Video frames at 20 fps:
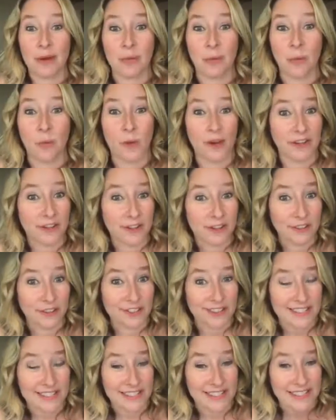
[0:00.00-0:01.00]

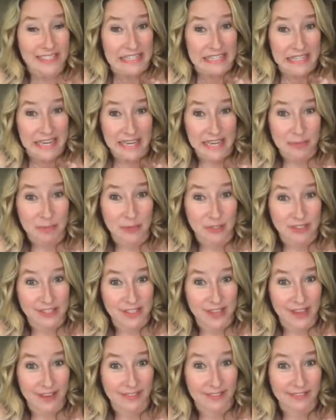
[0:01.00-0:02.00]

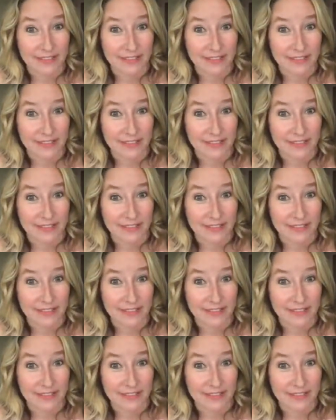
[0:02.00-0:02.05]
168%.